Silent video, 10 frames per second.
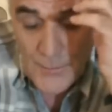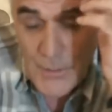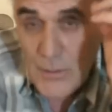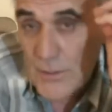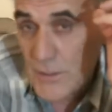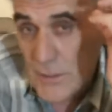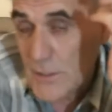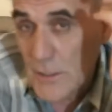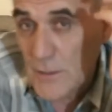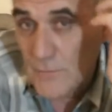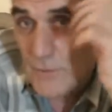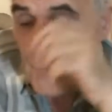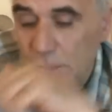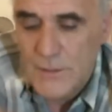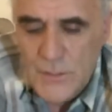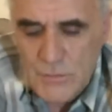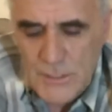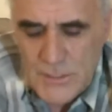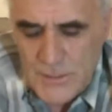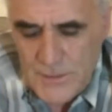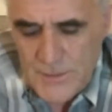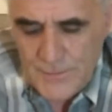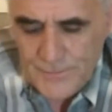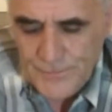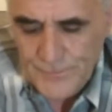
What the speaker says: Because this is a convoluted situations.